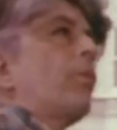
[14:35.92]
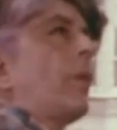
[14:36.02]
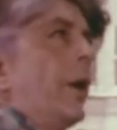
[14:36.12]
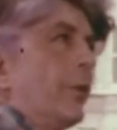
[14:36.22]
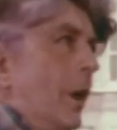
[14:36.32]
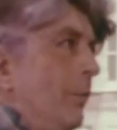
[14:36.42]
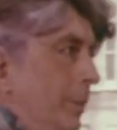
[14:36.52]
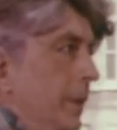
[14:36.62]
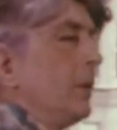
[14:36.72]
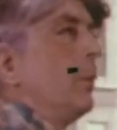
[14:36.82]
Yes, I've
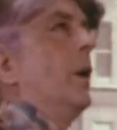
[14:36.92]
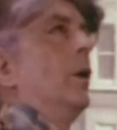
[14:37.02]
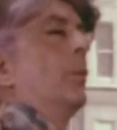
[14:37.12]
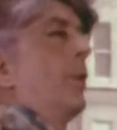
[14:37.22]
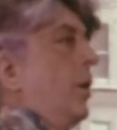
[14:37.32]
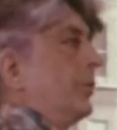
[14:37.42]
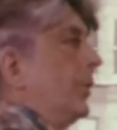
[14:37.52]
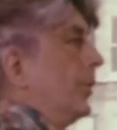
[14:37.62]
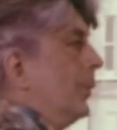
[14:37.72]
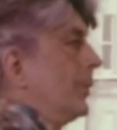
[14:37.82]
been a male
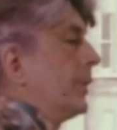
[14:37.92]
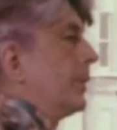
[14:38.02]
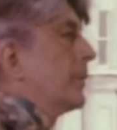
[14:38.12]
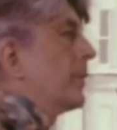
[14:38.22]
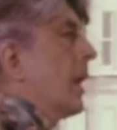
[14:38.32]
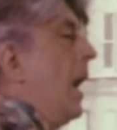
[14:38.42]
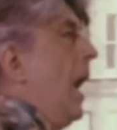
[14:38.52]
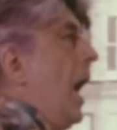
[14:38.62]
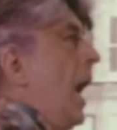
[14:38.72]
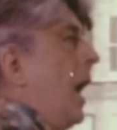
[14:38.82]
prostitute,
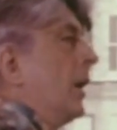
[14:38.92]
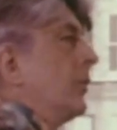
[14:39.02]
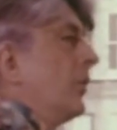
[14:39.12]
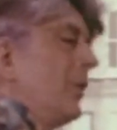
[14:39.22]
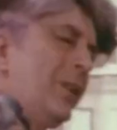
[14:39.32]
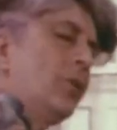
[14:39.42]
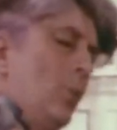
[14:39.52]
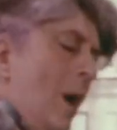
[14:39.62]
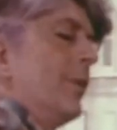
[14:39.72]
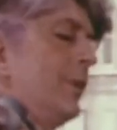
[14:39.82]
and this
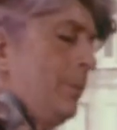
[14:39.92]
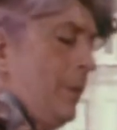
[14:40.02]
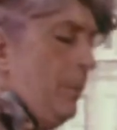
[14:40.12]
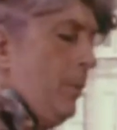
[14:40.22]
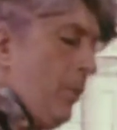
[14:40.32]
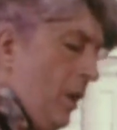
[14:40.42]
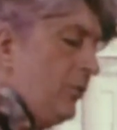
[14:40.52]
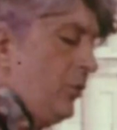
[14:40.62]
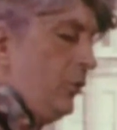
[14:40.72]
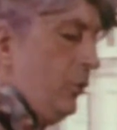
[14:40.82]
worries people.
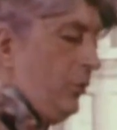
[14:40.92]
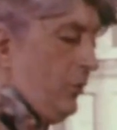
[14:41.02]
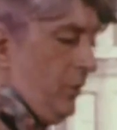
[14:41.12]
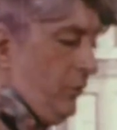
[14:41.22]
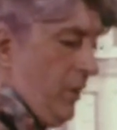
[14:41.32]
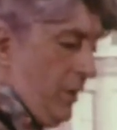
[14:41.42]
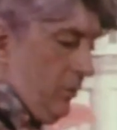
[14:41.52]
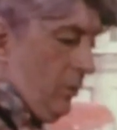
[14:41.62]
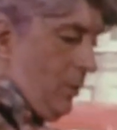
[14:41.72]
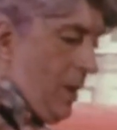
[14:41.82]
Prostitution in
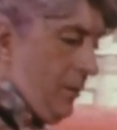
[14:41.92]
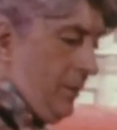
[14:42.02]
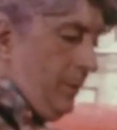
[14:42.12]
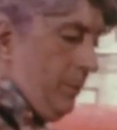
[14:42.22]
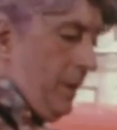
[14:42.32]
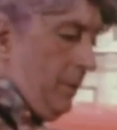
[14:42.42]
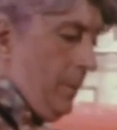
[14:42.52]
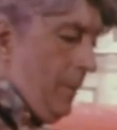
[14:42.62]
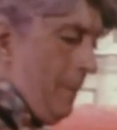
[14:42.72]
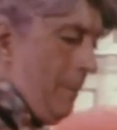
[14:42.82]
general worries
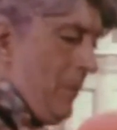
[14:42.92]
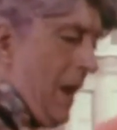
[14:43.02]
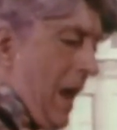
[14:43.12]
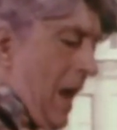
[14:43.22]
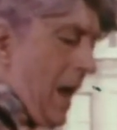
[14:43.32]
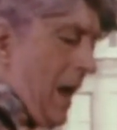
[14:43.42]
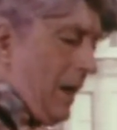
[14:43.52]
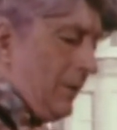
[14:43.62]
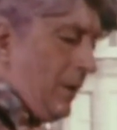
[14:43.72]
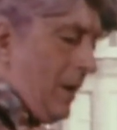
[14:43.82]
people.
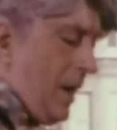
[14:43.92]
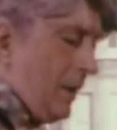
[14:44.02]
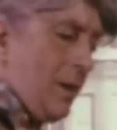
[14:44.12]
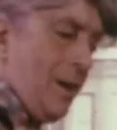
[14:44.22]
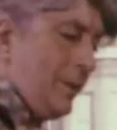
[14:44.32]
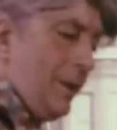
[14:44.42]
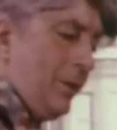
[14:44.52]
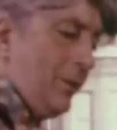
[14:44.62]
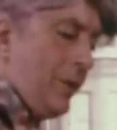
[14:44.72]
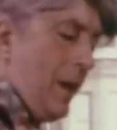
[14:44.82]
And I can't
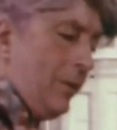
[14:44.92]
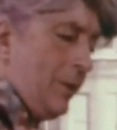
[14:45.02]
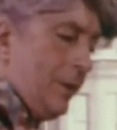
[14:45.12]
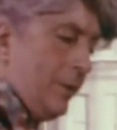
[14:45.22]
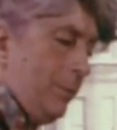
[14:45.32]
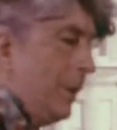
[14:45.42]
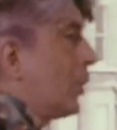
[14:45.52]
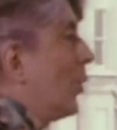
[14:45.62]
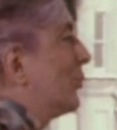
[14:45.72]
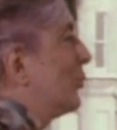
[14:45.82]
understand this
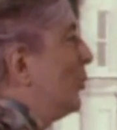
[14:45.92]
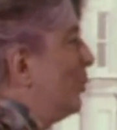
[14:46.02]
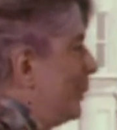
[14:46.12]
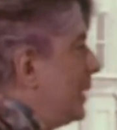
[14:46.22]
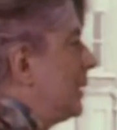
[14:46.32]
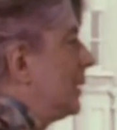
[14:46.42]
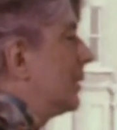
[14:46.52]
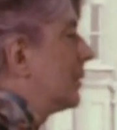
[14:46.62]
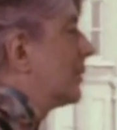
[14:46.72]
because, to me,